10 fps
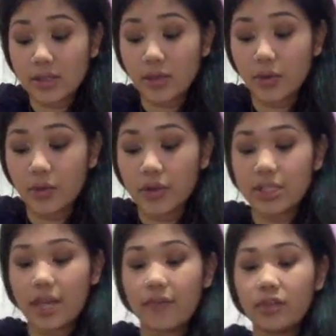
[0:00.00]
So there's
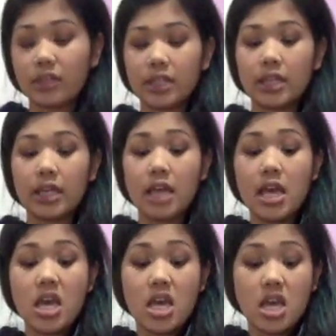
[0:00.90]
definitely
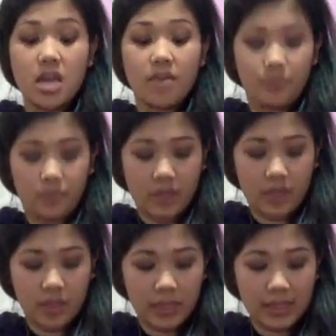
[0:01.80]

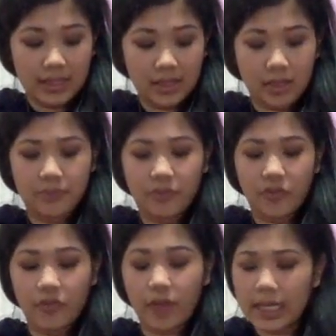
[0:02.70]
gonna be some
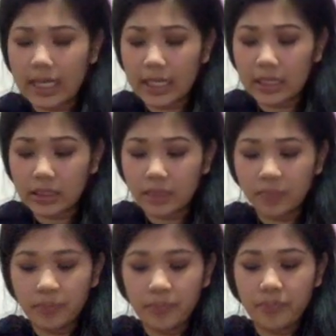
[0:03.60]
fighting
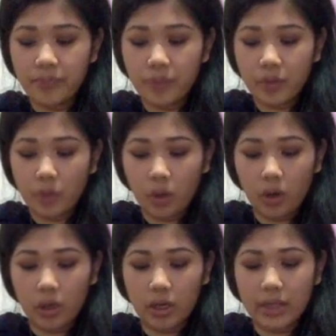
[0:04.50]

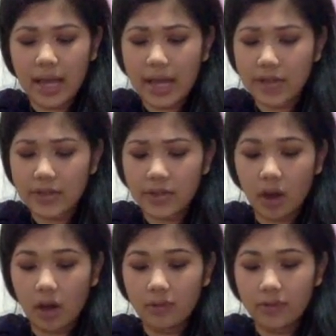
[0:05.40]
or yeah, just
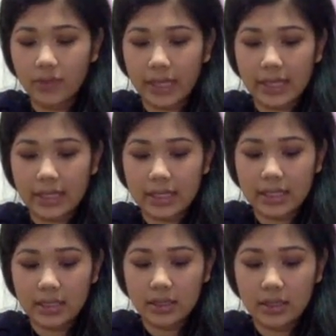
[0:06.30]

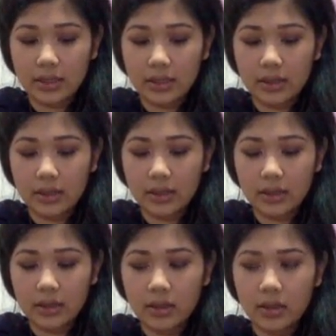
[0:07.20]
conflict.
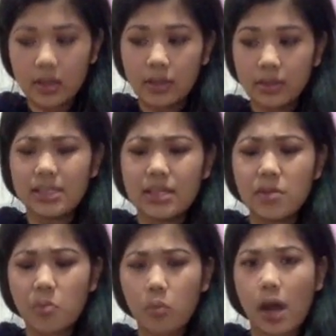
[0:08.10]
Let's
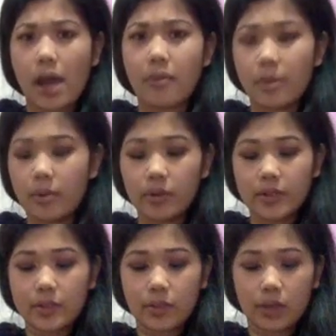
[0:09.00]
see why. Maybe we'll
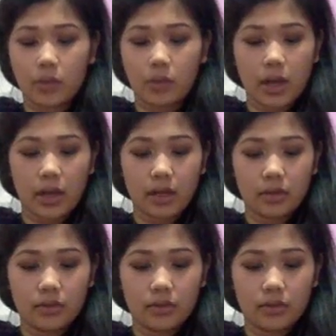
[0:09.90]
explain why.